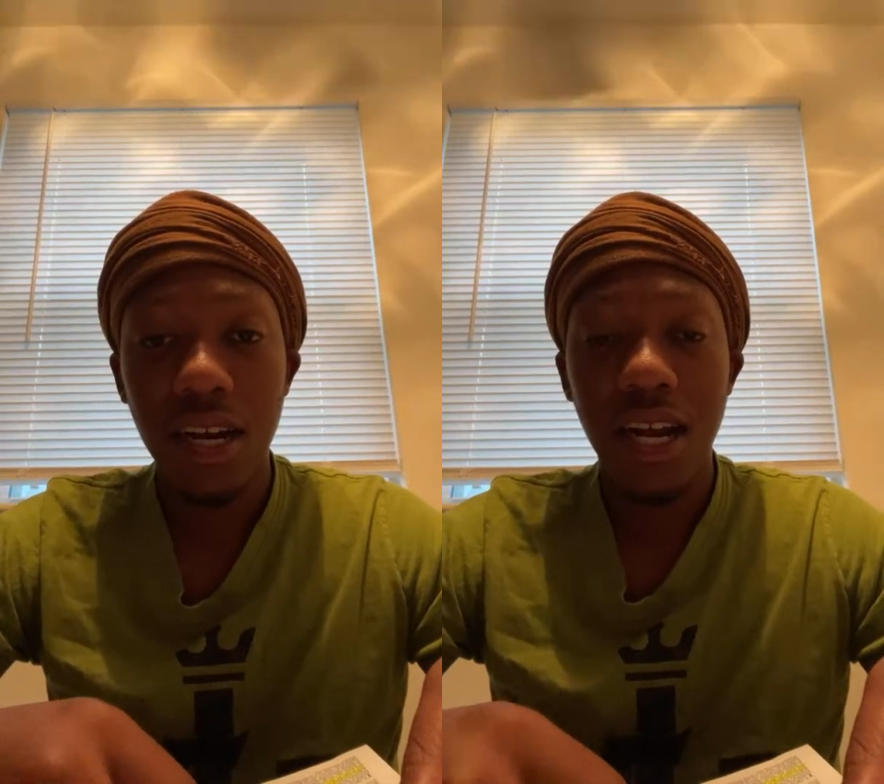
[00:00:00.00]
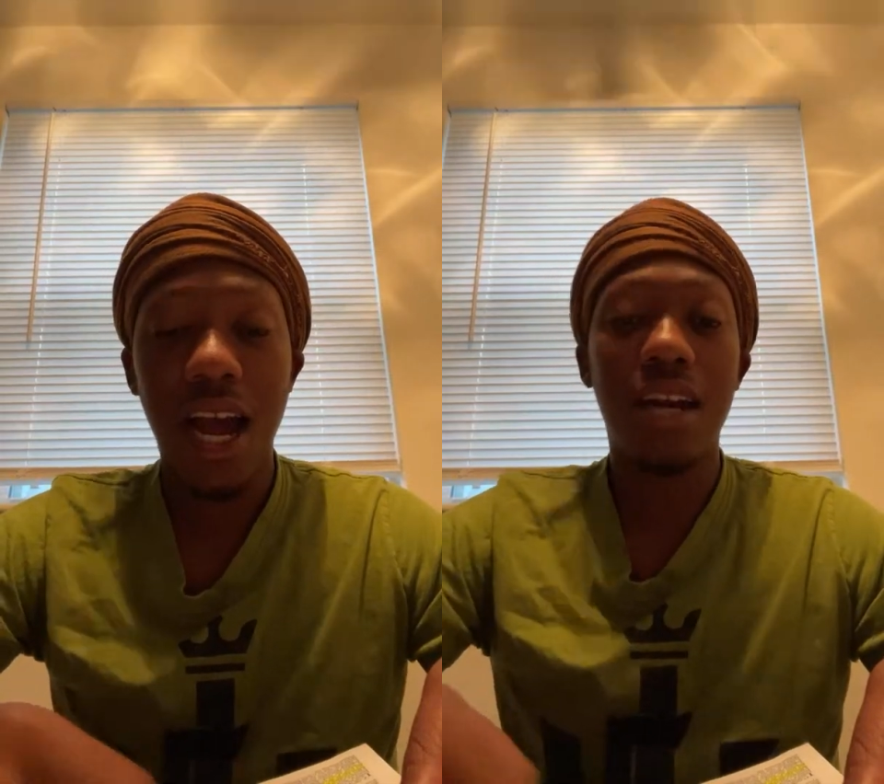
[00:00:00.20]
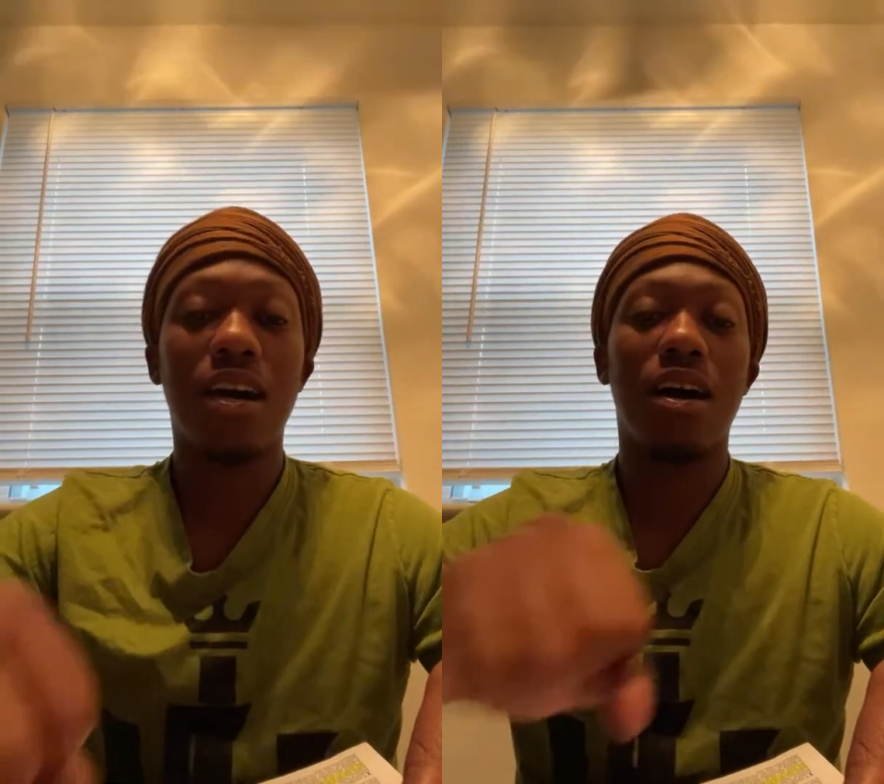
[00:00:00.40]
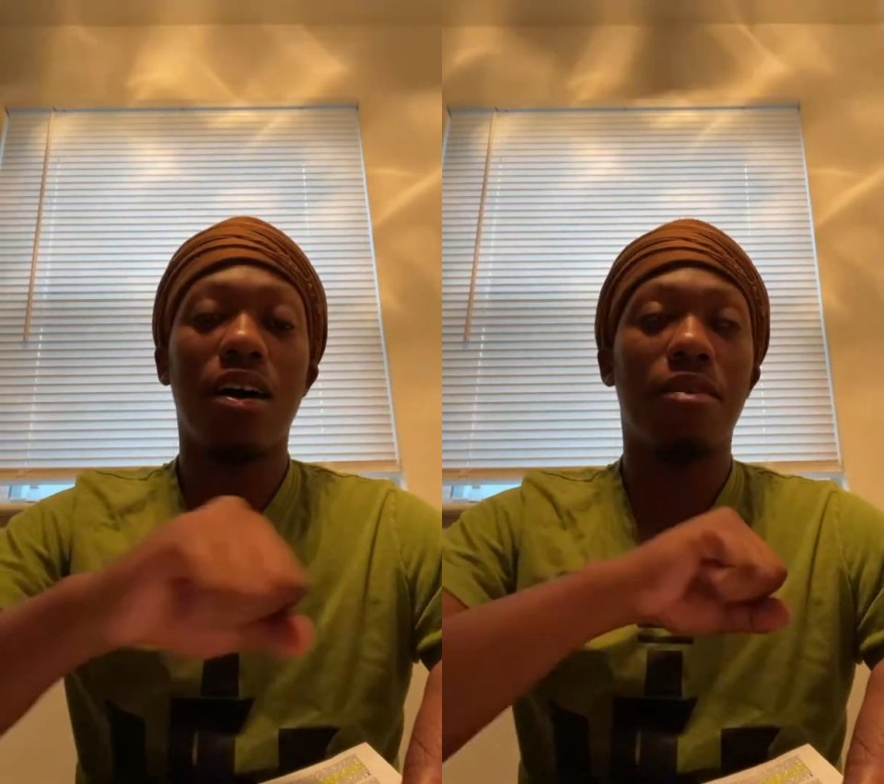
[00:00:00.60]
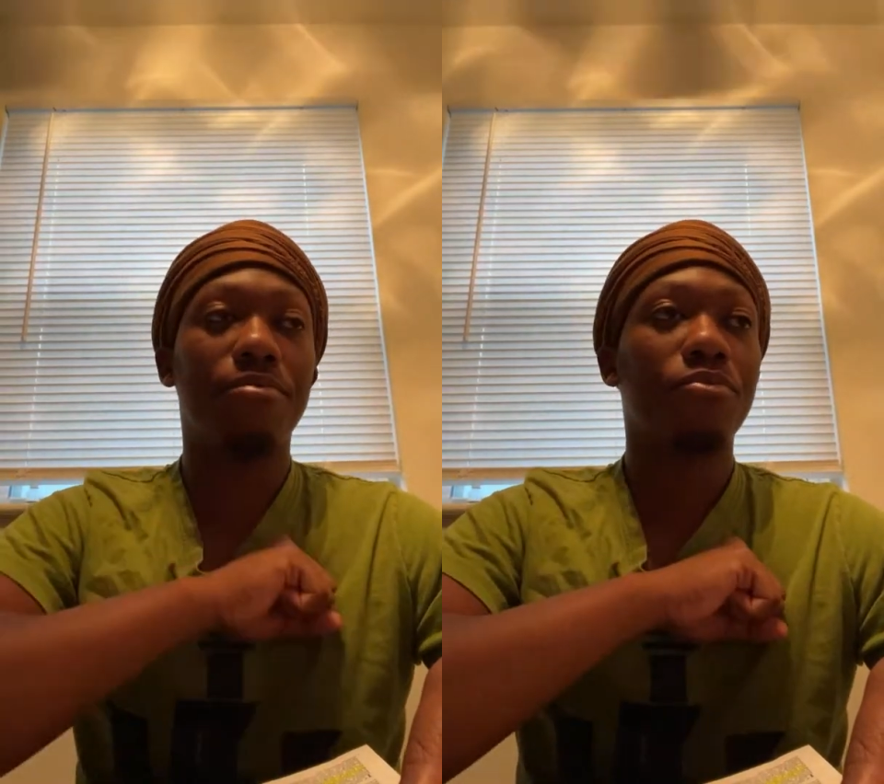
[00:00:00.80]
Kind
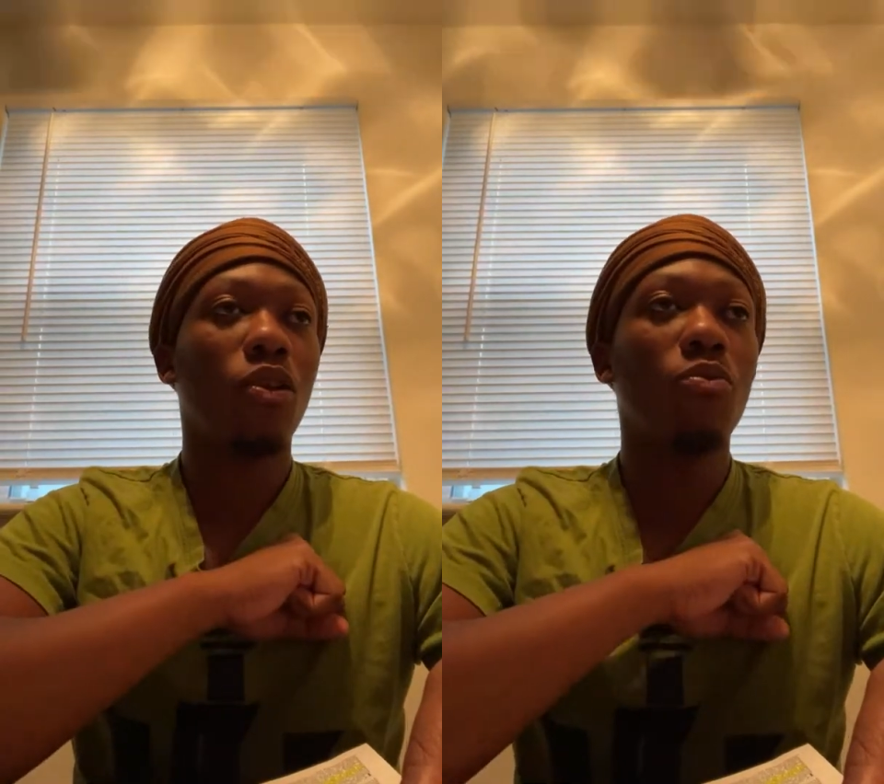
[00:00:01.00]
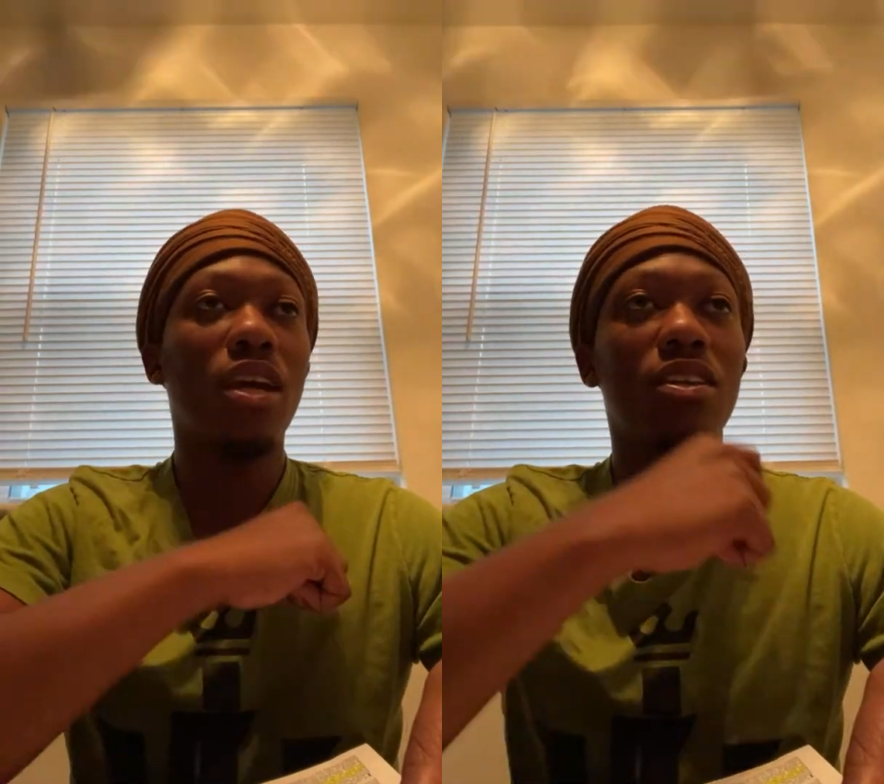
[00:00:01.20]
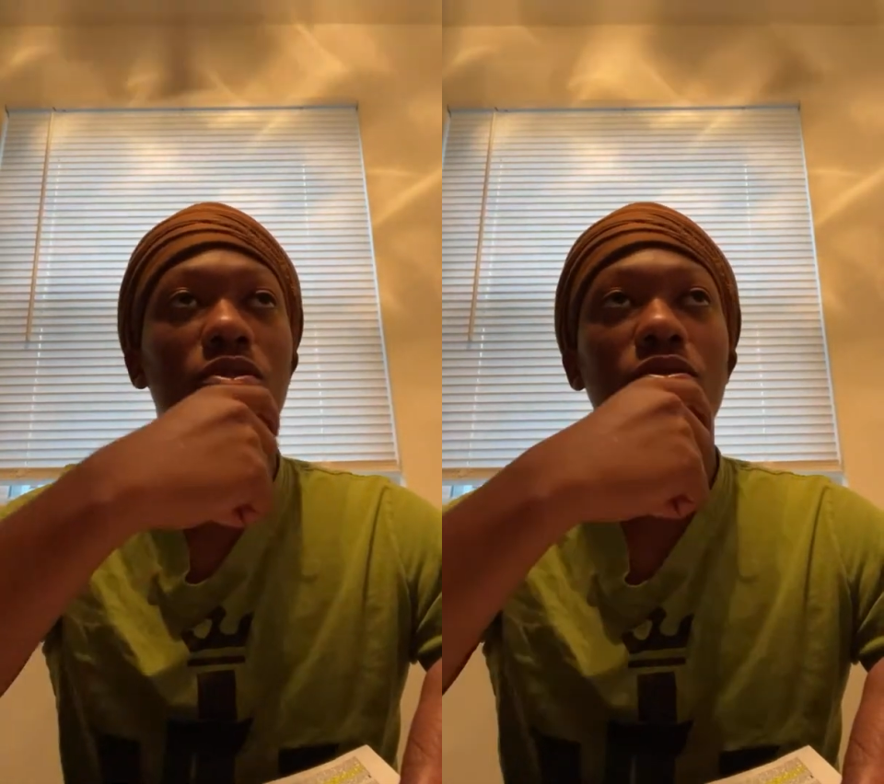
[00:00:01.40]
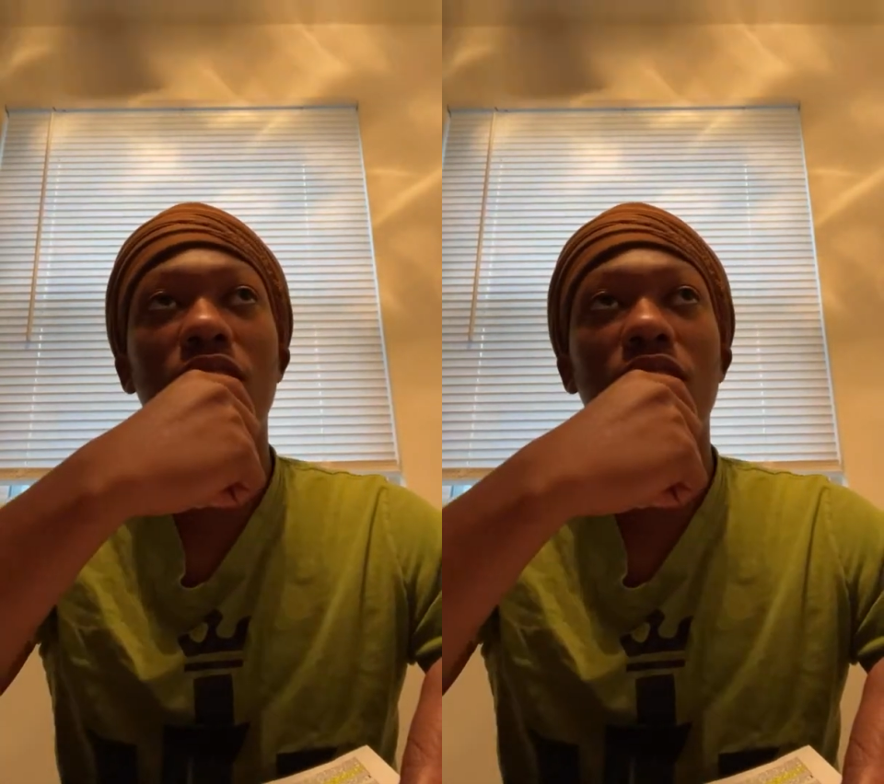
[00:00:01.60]
of, what they do?